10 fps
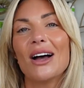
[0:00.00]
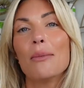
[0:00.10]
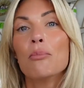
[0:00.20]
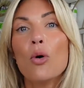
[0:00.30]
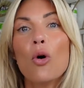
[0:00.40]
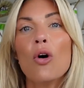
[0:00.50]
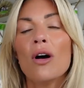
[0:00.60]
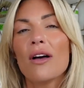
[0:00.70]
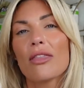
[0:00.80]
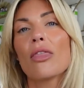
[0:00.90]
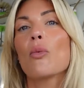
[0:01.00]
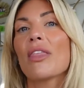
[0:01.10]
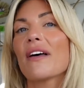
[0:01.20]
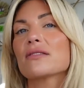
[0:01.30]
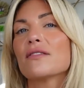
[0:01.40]
more than the
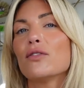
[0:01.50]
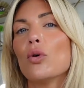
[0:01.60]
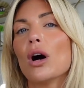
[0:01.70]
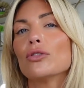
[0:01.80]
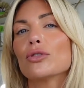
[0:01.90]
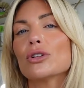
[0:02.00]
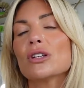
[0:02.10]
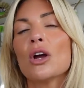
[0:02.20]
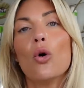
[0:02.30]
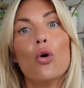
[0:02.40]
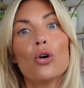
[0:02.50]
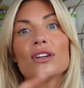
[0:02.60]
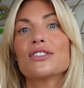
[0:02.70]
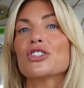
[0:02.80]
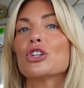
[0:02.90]
1,400 or
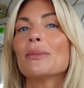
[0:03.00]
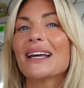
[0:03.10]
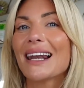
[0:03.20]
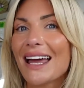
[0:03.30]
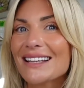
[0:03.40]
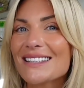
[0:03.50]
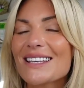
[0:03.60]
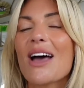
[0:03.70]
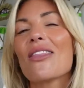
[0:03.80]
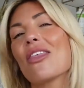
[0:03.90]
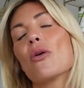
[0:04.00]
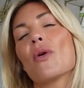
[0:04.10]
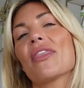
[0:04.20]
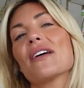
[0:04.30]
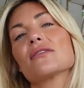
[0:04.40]
consuming less than the
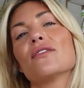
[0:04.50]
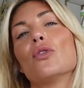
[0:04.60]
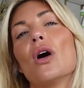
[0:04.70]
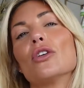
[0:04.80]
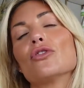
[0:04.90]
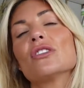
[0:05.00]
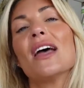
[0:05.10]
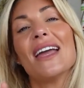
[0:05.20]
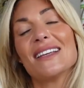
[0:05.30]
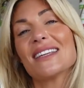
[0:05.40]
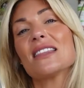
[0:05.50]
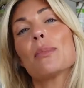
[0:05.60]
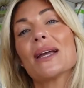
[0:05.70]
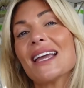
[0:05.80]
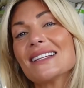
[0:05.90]
1,400. It's either
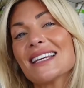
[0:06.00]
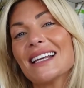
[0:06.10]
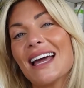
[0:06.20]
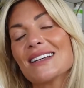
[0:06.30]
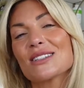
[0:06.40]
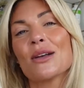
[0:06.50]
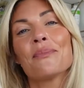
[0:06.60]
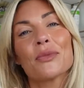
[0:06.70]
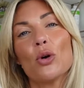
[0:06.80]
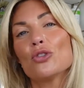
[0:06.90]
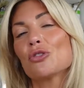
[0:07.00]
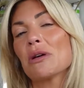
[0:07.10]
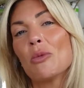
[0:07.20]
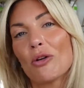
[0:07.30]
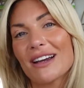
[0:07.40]
by eating less or
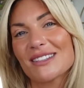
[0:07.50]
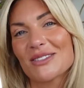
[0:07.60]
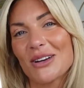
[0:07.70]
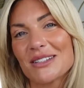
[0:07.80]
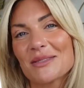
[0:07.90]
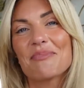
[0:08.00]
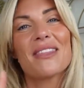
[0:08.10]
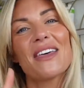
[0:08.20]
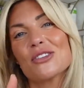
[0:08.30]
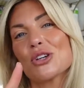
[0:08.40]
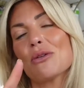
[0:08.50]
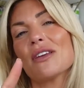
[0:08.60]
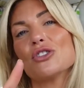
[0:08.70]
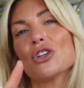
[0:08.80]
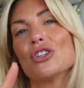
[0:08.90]
doing more exercise. They're the two
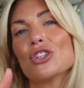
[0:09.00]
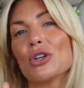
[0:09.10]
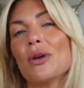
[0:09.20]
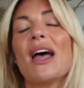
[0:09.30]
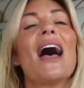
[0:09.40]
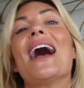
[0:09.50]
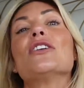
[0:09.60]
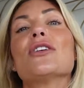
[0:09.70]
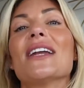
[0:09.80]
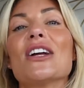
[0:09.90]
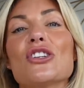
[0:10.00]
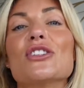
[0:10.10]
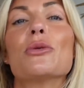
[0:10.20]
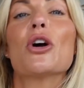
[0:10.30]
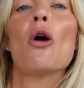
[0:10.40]
things you can do. And you can actually
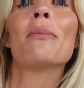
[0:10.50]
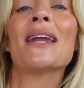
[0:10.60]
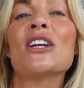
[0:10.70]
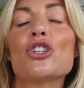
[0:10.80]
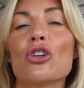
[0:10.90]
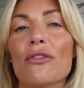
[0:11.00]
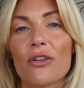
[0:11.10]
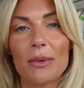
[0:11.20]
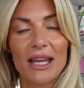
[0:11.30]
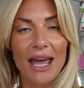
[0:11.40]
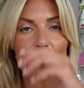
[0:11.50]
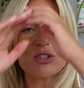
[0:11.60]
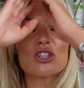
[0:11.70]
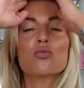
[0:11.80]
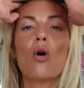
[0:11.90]
do a combination of them, okay?
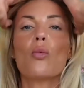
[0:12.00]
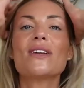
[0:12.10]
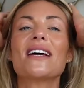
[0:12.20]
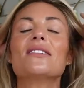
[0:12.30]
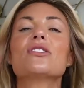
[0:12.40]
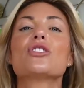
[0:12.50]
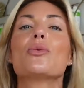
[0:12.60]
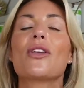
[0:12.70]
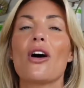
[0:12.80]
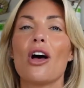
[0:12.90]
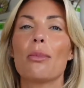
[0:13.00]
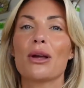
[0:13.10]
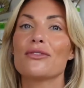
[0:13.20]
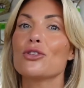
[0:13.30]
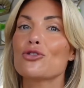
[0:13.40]
Which is what we tend to do with our
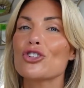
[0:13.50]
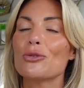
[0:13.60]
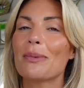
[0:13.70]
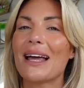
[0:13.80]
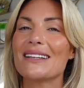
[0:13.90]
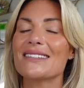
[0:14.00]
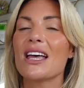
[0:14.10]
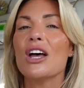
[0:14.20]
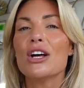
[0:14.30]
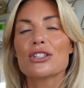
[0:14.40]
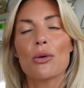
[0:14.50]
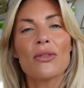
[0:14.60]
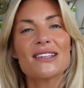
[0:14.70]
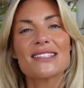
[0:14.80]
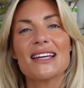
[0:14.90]
Herbalife nutrition plans. So
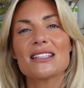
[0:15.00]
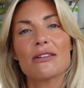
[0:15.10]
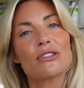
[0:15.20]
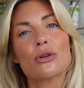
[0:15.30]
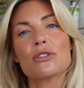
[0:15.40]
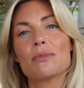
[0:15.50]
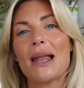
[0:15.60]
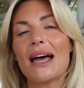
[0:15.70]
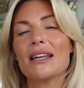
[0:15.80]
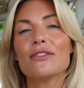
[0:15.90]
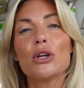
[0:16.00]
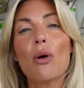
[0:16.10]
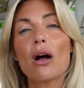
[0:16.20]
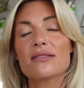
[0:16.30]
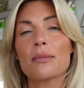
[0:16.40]
on this 10-day results plan, if you
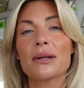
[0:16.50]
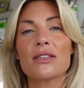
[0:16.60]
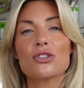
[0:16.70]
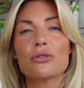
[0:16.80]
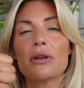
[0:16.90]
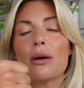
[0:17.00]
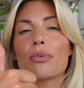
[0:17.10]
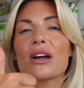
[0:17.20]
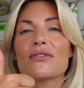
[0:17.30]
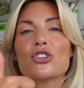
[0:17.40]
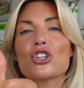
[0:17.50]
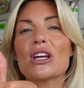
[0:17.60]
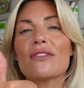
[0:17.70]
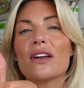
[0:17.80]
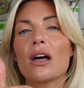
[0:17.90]
are somebody that's doing a breakfast
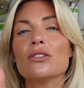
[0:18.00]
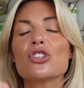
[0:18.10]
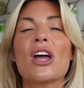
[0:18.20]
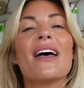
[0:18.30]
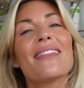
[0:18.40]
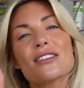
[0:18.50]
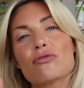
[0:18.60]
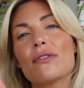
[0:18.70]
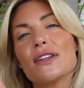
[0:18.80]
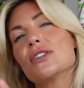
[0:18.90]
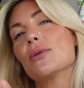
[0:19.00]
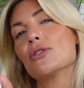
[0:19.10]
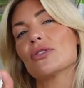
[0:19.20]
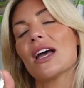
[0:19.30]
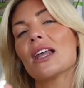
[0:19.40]
shake for lunch, that's roughly
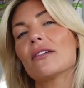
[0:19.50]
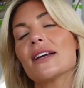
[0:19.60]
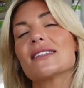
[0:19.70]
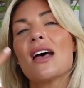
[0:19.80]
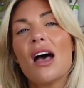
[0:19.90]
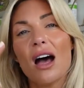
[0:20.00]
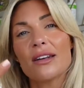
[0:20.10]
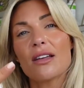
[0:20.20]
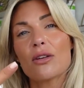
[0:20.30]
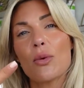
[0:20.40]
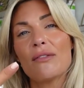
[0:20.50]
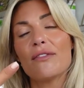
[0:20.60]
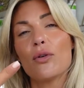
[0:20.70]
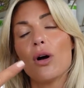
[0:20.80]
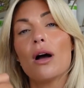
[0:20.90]
200 calories. Another
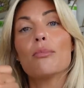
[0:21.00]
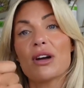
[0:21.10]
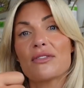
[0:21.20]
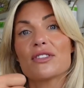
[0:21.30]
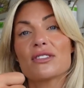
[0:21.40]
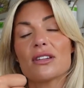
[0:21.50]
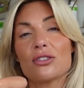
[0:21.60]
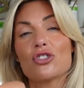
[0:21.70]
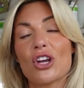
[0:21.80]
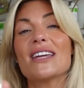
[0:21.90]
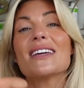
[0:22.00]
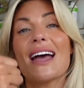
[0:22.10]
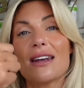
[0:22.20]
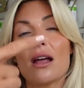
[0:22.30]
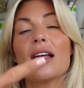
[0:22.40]
one for a breakfast shake
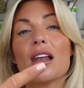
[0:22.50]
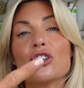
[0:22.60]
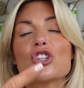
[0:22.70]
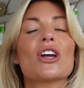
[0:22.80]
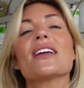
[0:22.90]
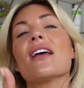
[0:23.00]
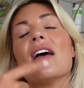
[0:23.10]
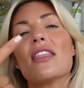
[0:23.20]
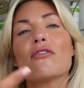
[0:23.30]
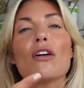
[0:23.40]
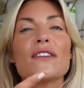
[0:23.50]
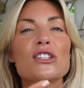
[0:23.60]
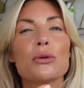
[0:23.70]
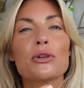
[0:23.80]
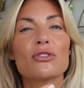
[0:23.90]
and a lunch shake, they're roughly
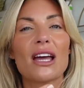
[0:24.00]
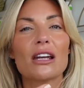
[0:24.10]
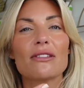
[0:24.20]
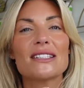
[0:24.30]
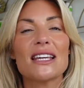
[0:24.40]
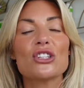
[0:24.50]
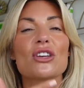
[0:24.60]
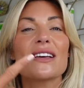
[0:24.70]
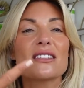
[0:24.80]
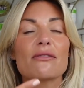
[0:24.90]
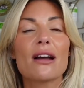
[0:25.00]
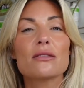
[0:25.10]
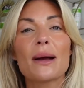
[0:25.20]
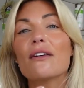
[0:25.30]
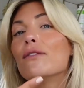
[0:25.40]
200 calories each. So that's around
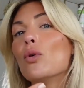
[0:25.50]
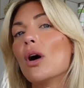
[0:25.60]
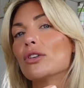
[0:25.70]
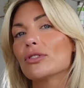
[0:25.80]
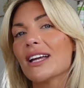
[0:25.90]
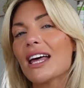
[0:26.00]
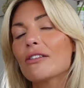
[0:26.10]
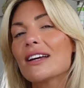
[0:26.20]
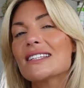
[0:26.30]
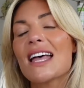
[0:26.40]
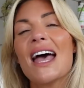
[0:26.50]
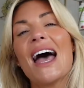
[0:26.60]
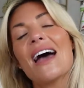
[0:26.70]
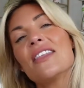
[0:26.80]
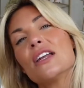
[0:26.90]
about 400 calories.
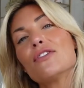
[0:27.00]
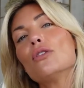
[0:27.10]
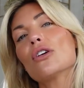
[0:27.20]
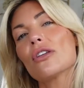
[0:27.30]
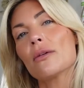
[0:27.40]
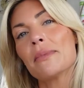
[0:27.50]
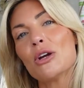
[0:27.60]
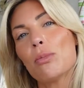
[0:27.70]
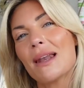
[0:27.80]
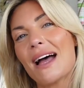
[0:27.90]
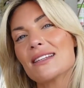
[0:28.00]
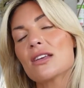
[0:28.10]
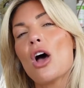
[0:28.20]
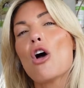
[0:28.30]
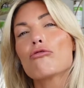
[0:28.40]
And then if you look at the meal
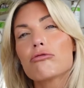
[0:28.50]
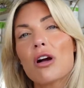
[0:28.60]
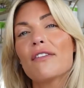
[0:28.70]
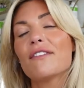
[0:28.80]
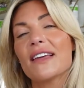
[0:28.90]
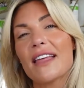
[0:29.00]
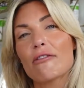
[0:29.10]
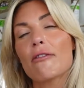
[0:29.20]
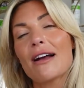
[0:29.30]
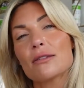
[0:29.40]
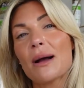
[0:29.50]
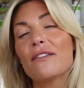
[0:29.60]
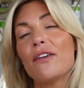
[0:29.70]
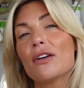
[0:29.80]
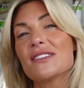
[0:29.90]
plans, roughly they're around
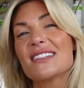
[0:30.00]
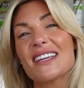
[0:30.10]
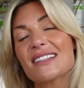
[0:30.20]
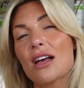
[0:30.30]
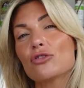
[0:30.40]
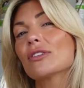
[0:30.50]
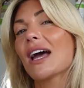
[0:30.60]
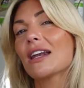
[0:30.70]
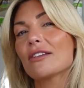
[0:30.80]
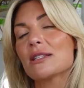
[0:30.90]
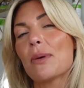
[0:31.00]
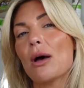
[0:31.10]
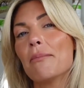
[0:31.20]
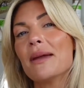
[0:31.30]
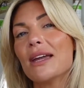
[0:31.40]
about 500 to 600 calories
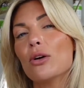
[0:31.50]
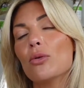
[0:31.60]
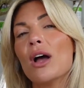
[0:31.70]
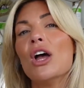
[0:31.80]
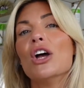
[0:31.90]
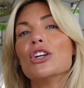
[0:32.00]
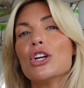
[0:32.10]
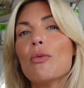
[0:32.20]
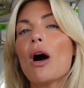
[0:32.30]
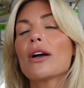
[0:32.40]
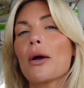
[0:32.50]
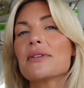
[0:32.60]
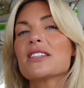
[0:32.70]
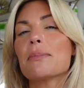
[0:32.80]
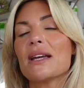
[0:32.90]
per meal. You are
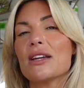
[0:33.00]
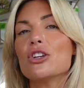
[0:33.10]
going to be